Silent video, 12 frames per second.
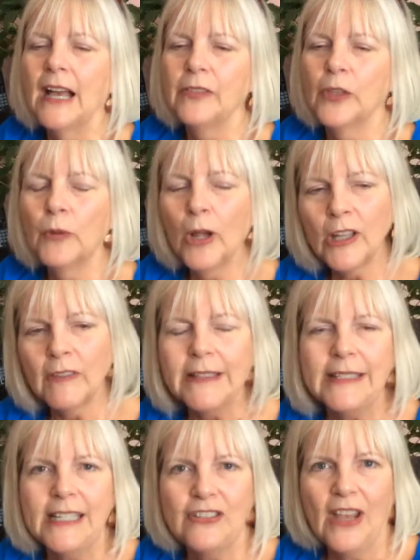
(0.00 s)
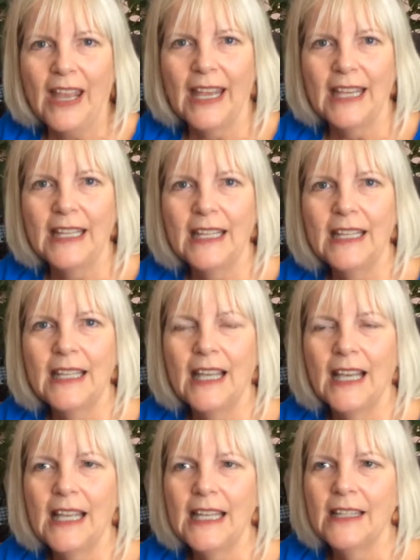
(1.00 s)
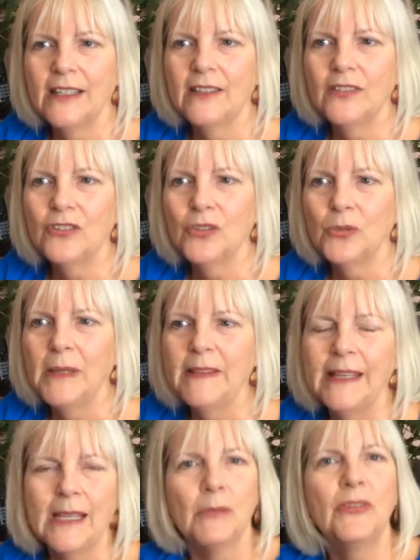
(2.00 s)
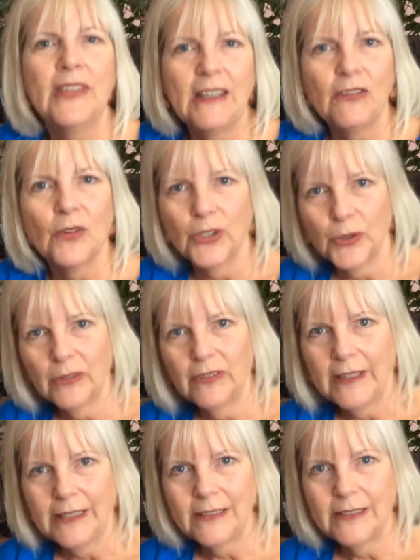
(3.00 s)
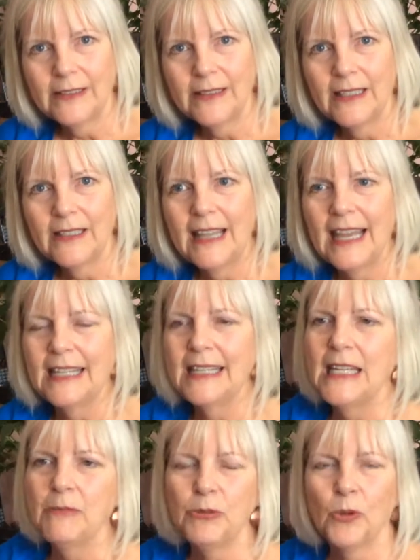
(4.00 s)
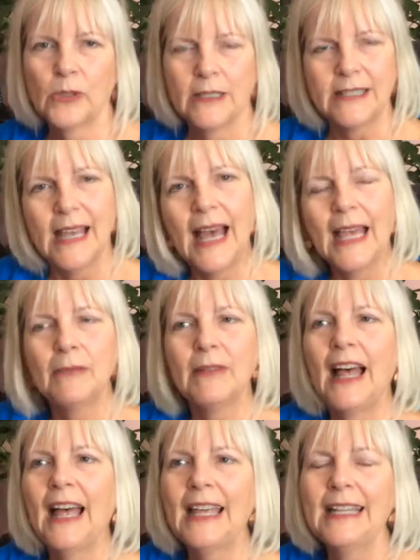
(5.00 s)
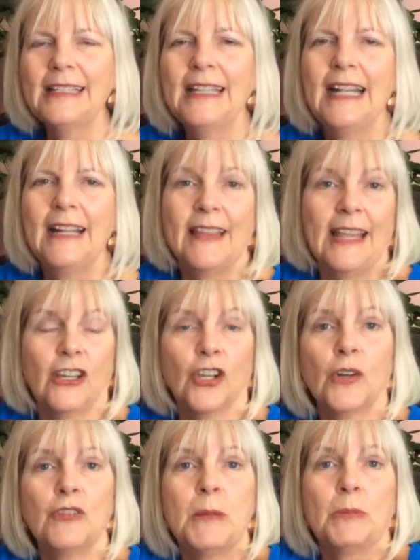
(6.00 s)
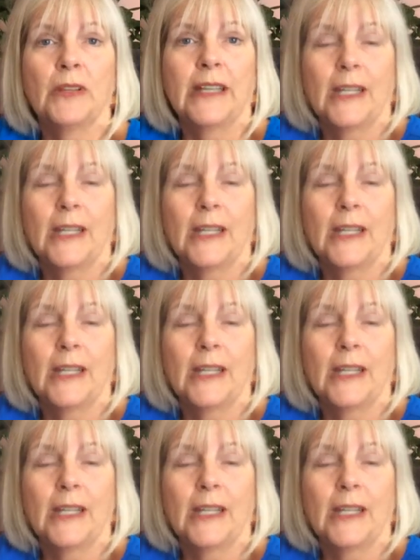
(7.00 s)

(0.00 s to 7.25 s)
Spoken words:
The role of a DJ is to be the MC for your event. They keep you on a timeline. They encourage people to